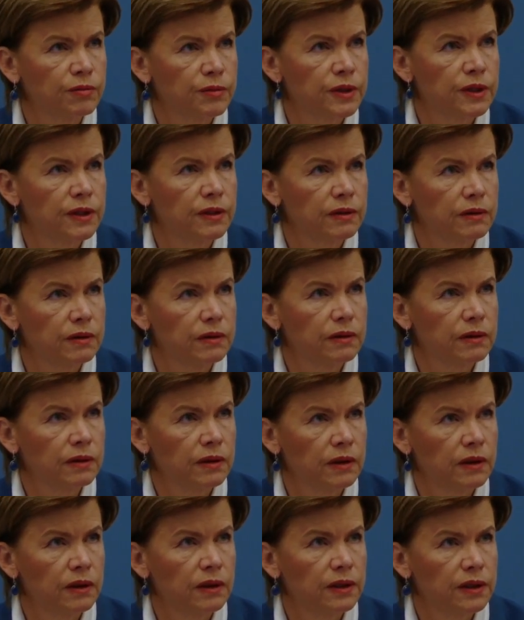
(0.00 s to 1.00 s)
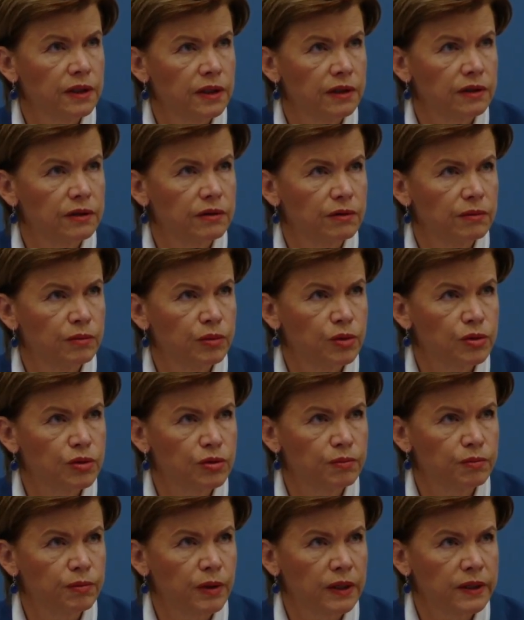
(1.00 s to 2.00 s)
So all of these
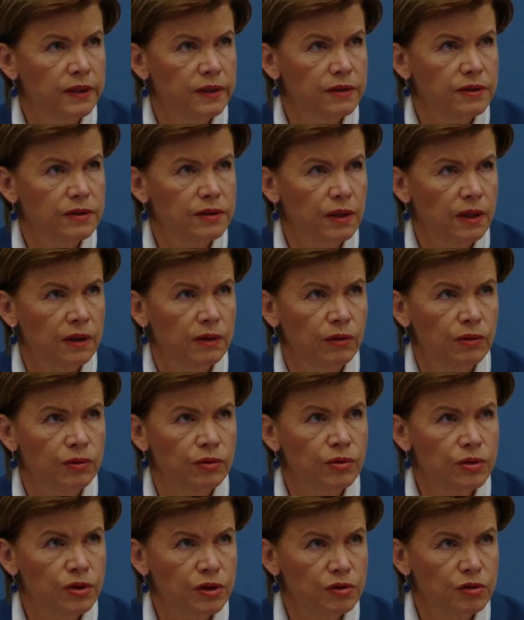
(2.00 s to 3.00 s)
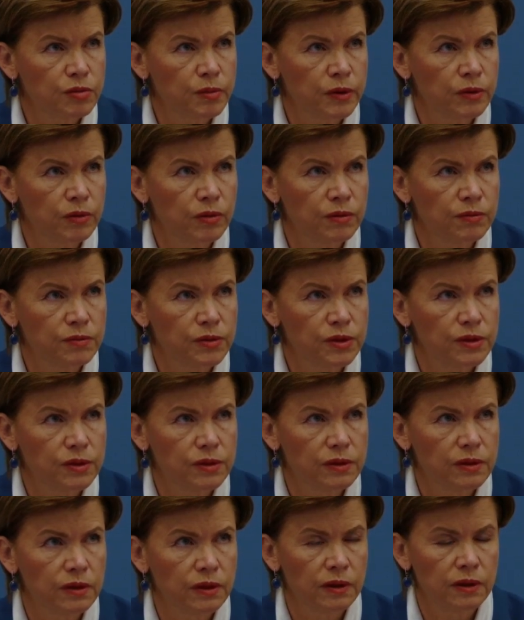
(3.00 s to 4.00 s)
questions have been
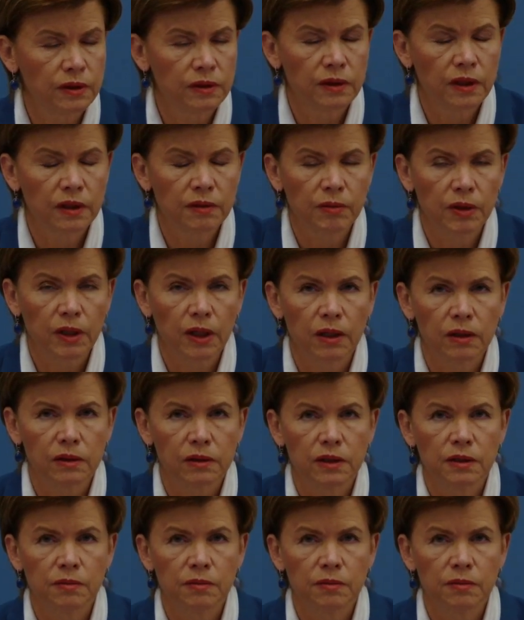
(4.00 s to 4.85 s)
and will be